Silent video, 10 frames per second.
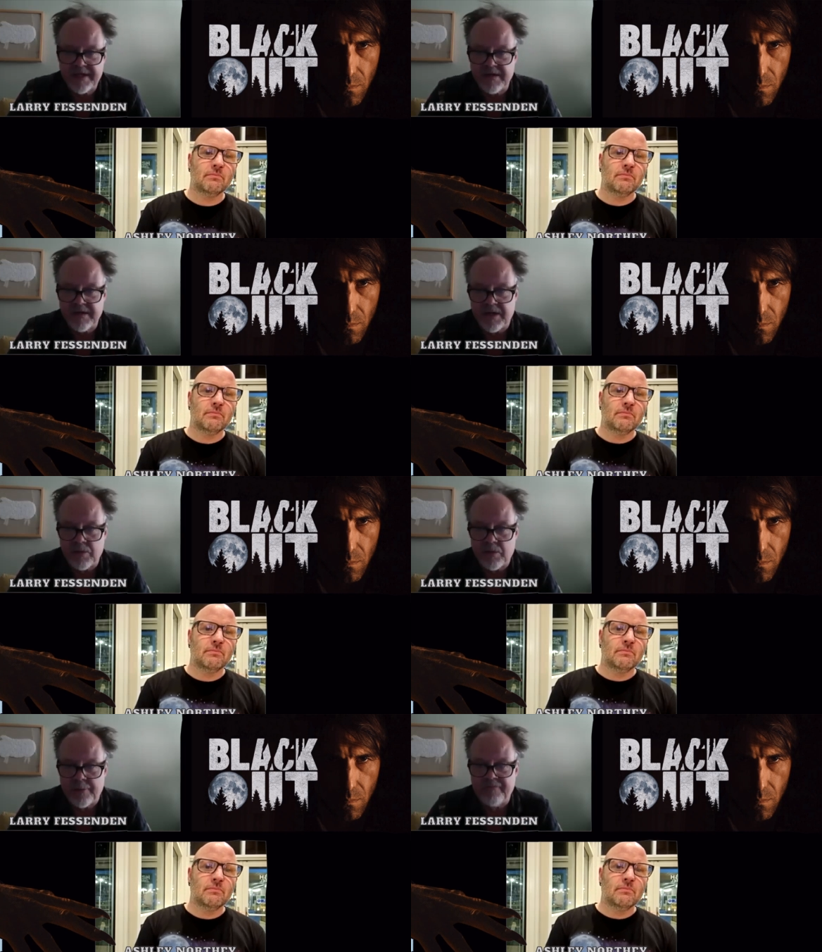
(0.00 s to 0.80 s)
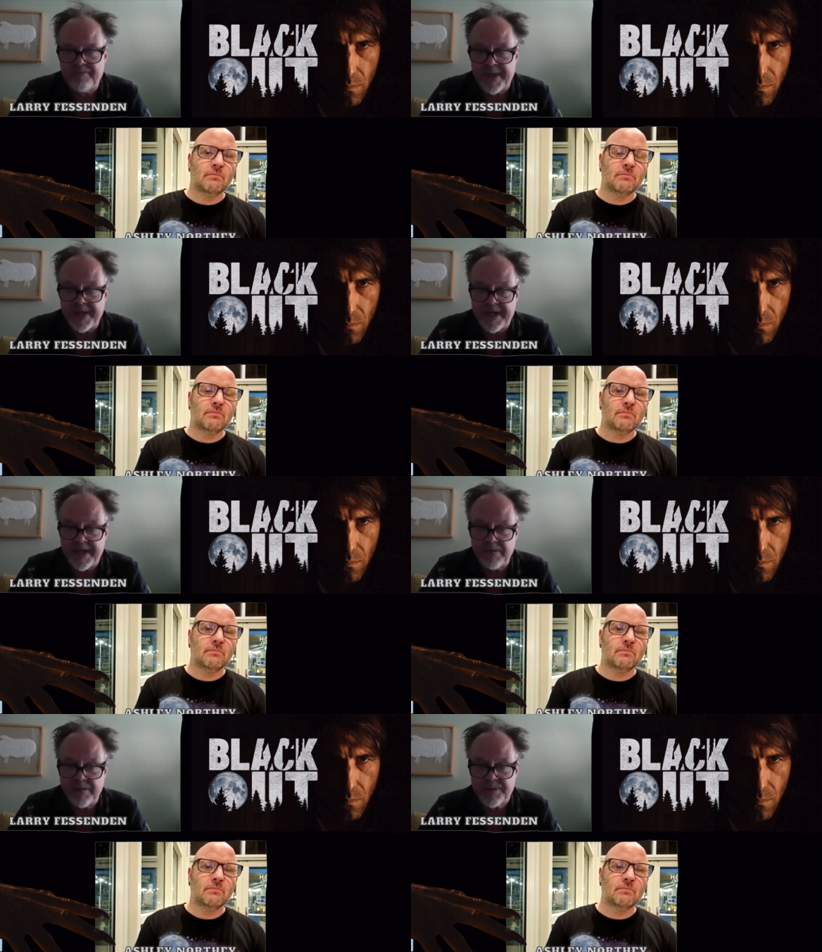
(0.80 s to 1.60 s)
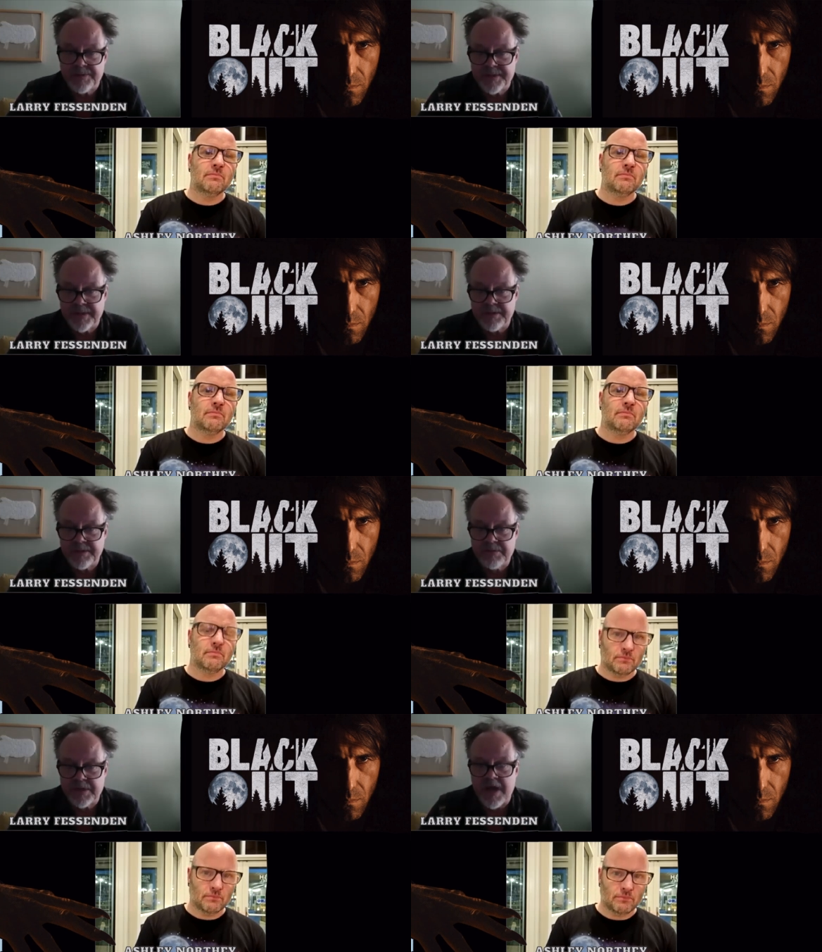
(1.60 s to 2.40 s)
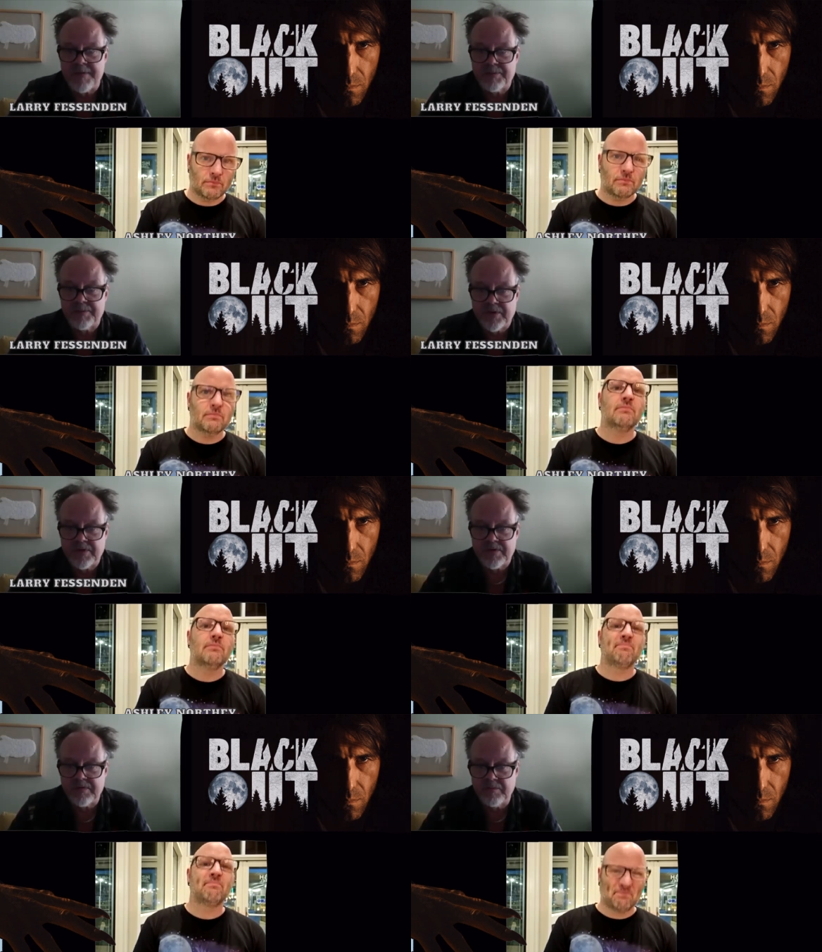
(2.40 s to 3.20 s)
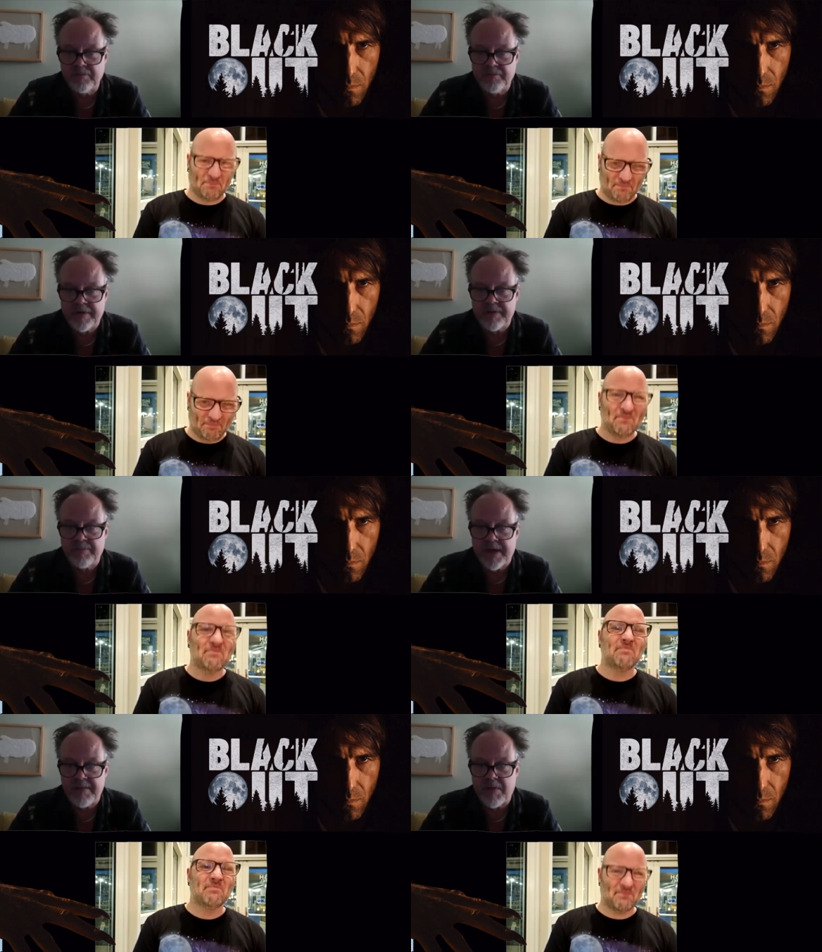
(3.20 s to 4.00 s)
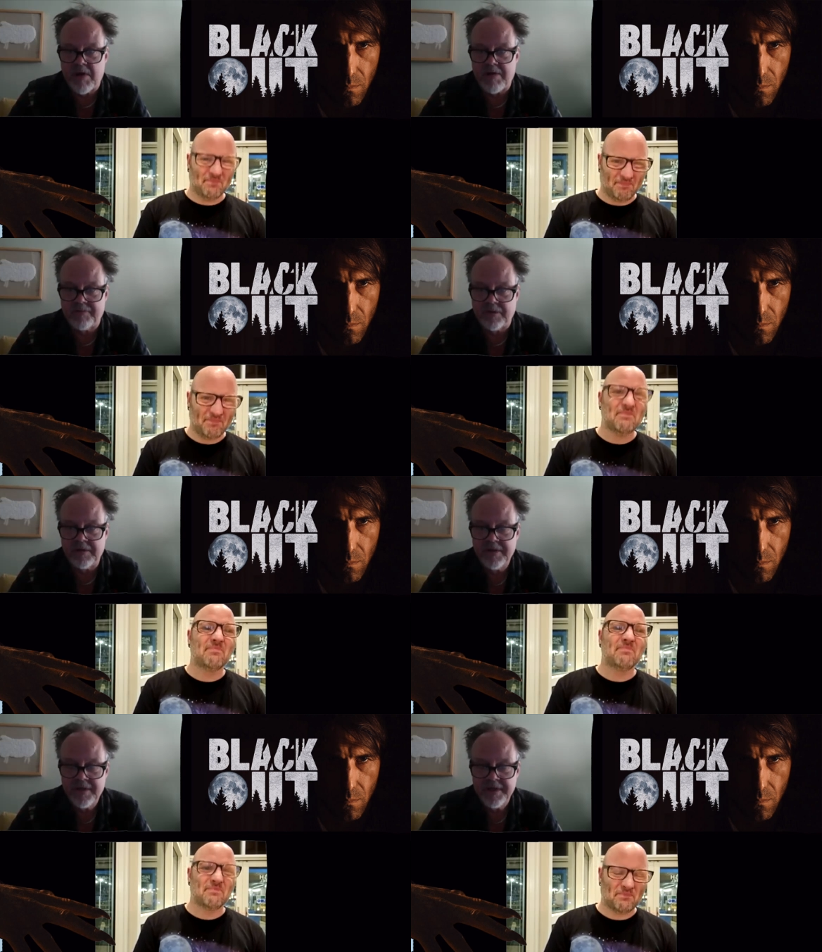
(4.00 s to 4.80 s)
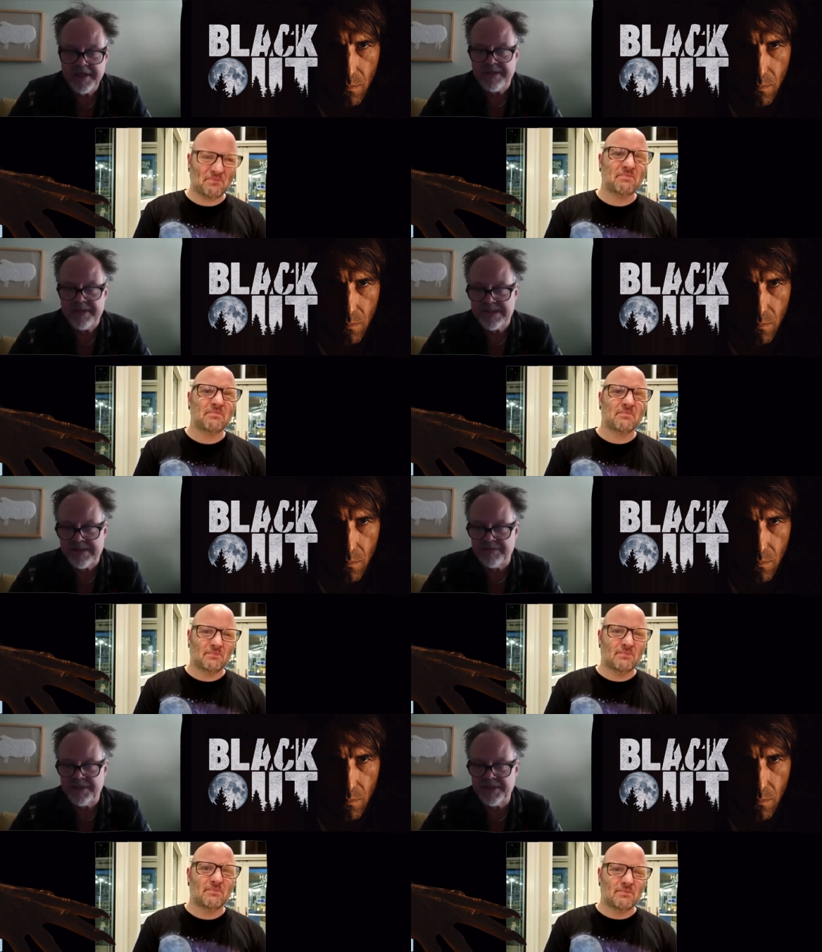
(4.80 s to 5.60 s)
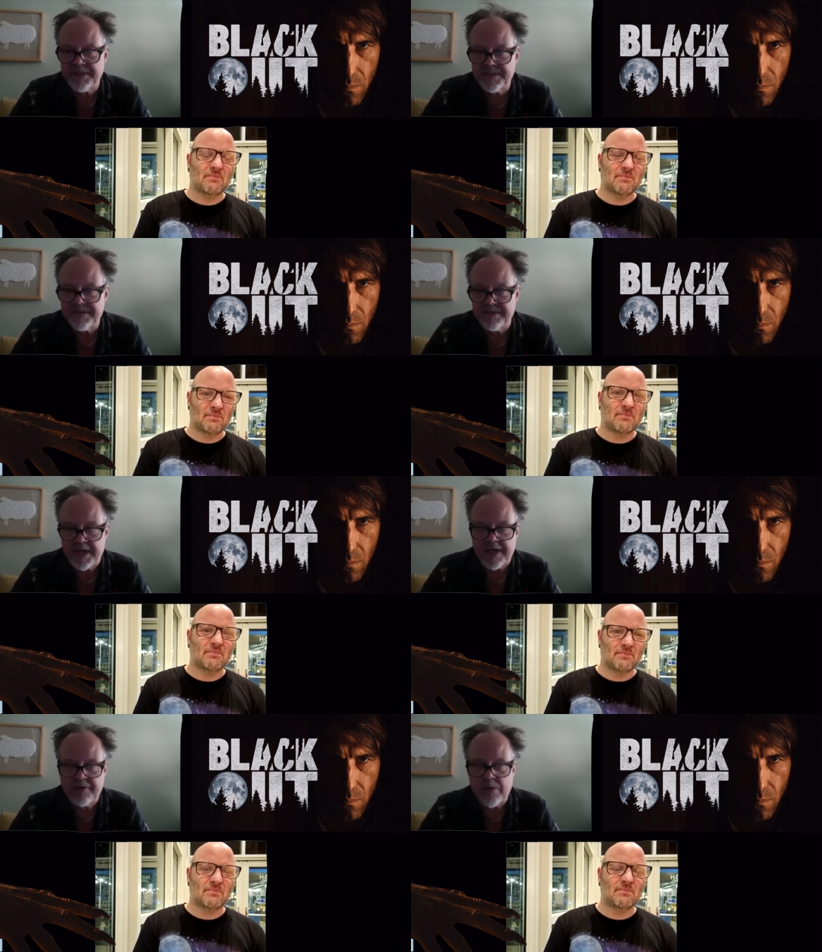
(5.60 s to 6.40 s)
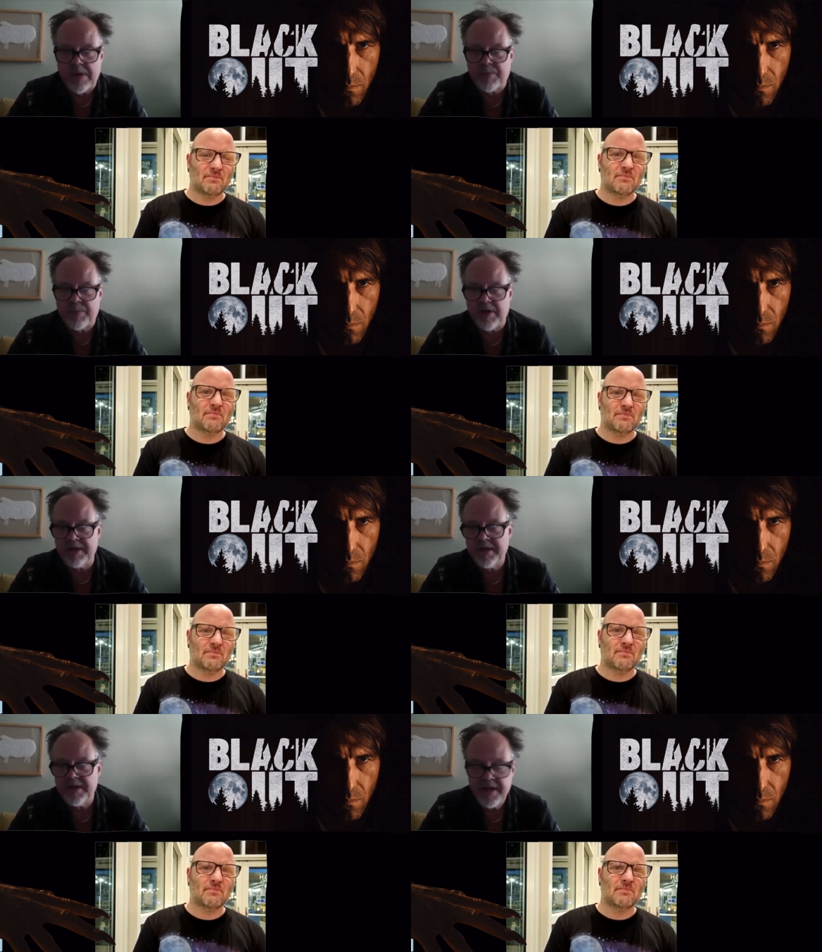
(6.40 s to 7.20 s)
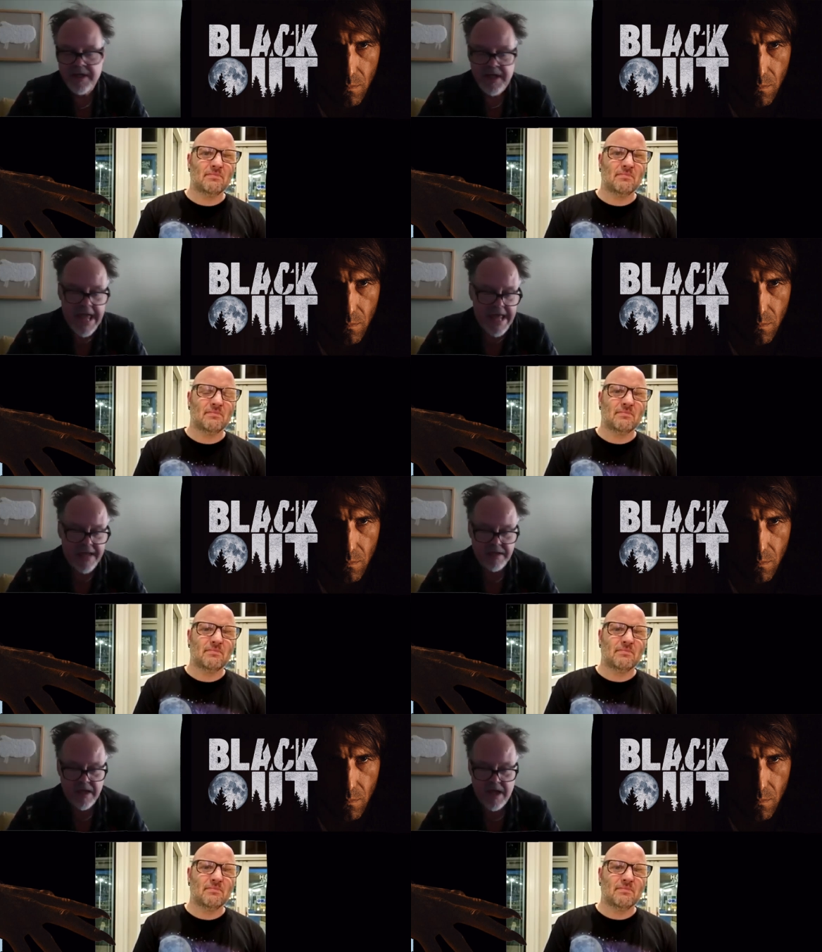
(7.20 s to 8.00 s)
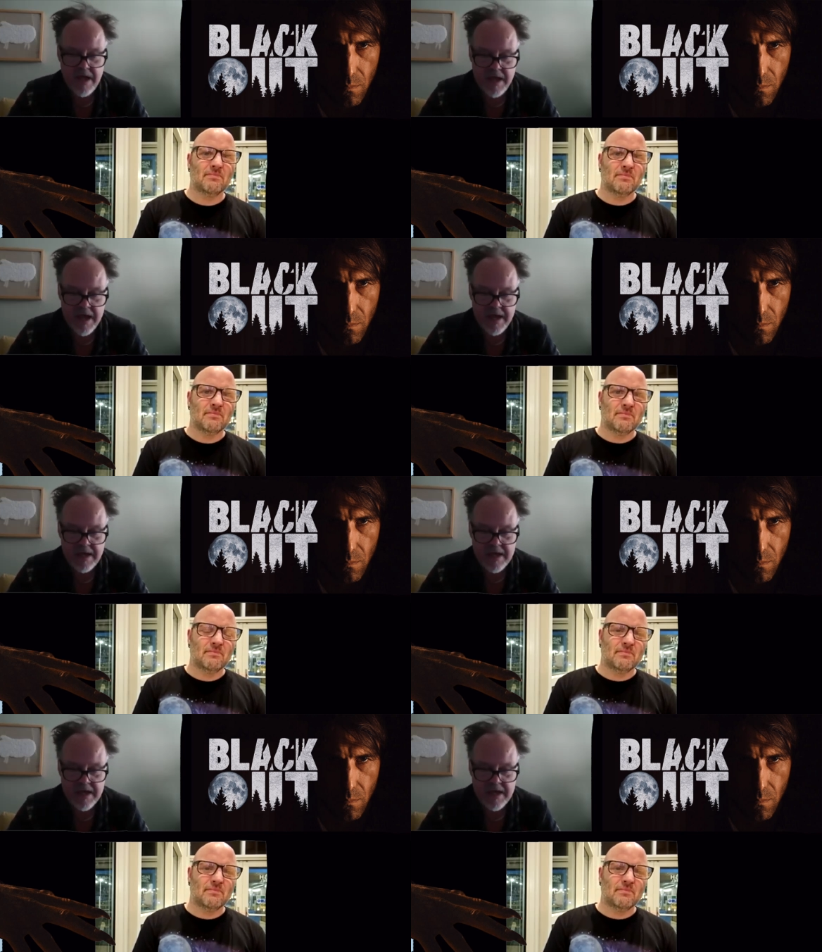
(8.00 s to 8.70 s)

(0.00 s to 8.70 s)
Speaker 1: uh, Werewolf by Night, which was a comic book written by Marvel in the 70s that I grew up on. And uh, I, I,